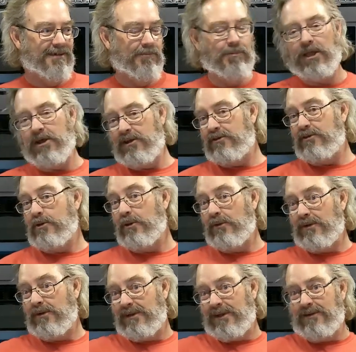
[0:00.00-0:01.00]
Because I
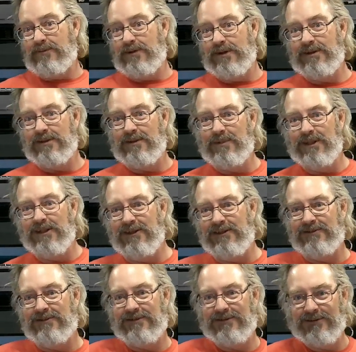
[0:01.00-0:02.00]
wanted to be
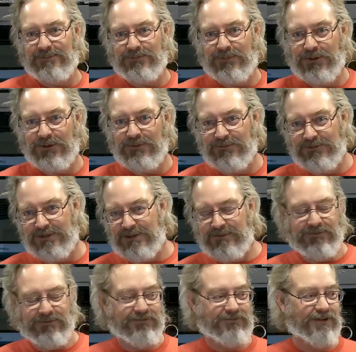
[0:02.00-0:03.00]
nice in the morning.
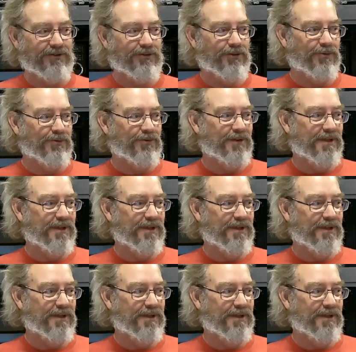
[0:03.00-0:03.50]
French toast.